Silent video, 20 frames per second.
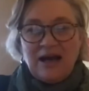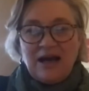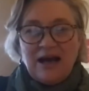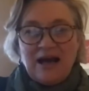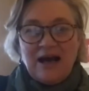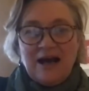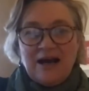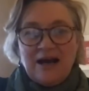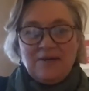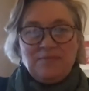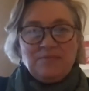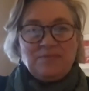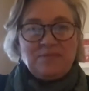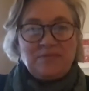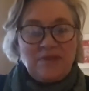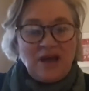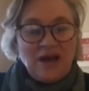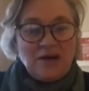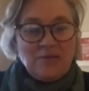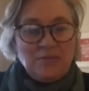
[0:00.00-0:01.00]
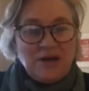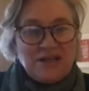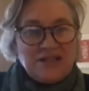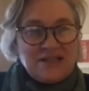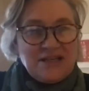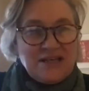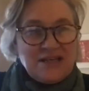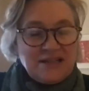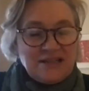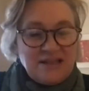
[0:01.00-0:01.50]
I might
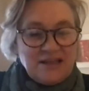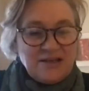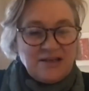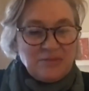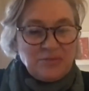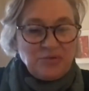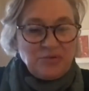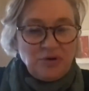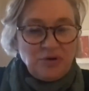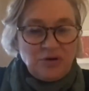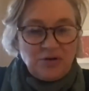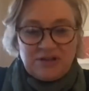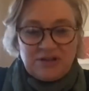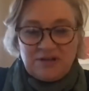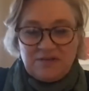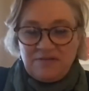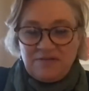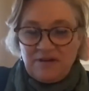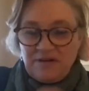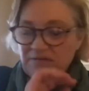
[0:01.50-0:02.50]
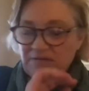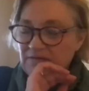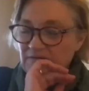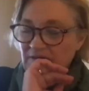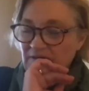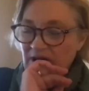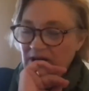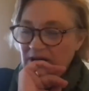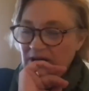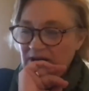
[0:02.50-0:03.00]
take the prerogative of
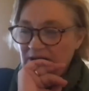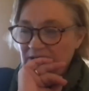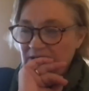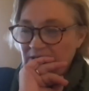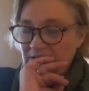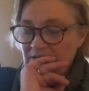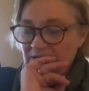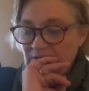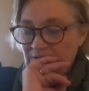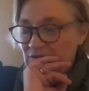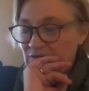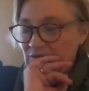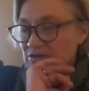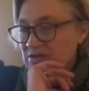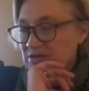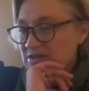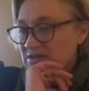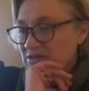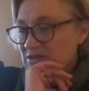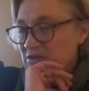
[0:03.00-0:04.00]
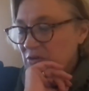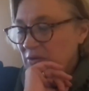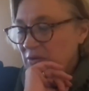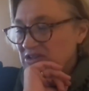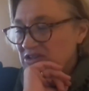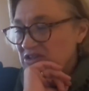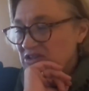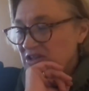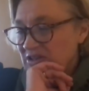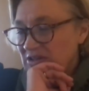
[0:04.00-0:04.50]
the first
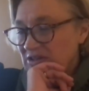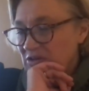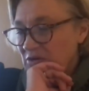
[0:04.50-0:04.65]
question,